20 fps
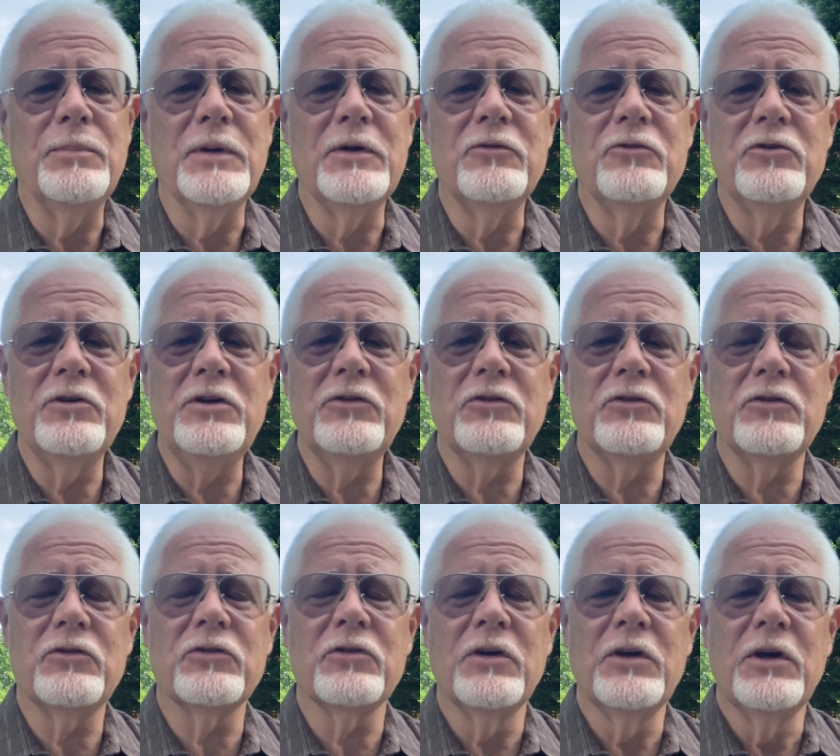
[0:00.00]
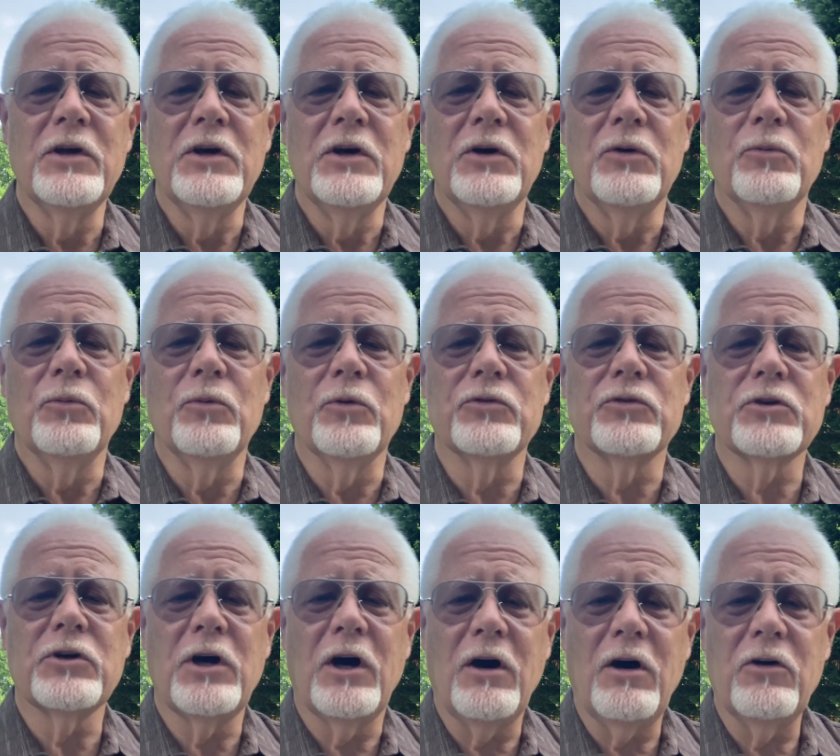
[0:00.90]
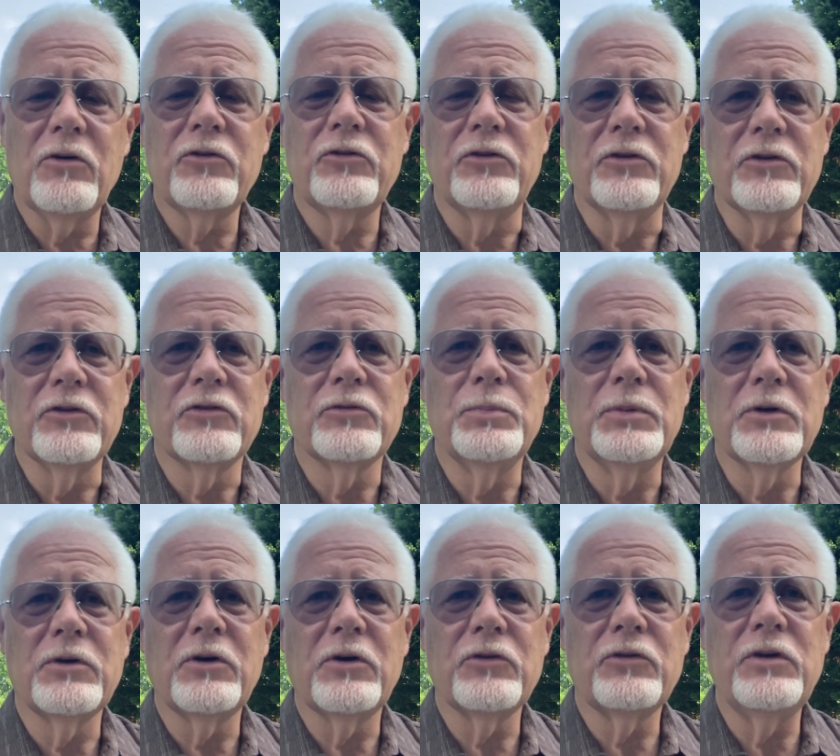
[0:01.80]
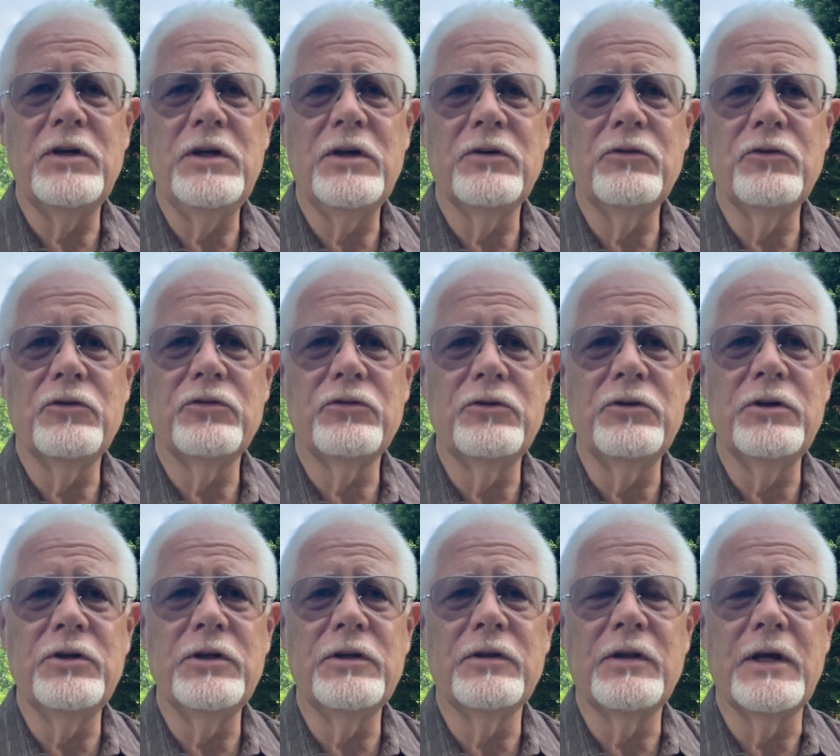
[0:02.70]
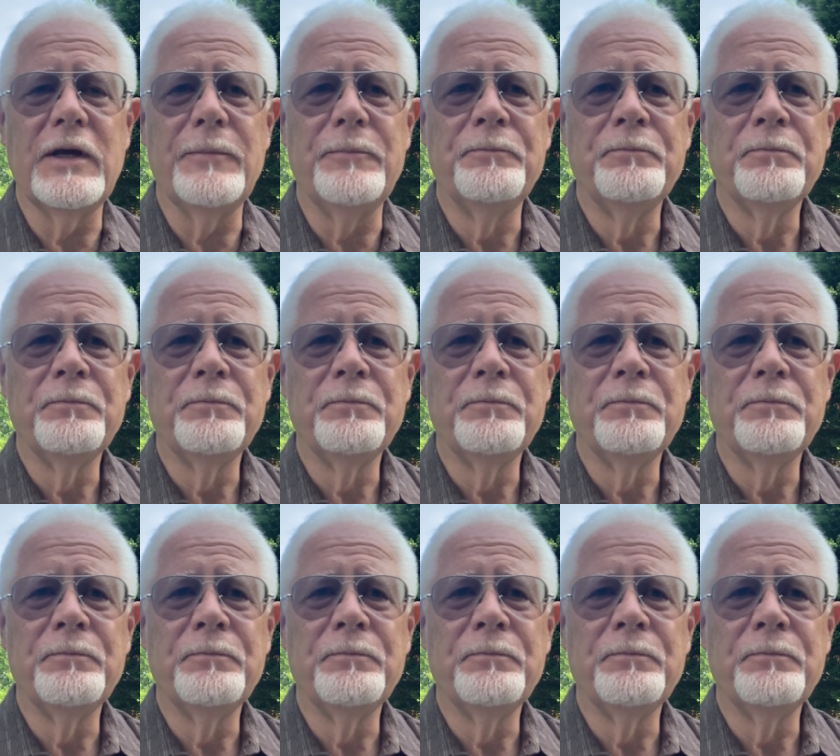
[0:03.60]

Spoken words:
But Jesus was cautious because he understood that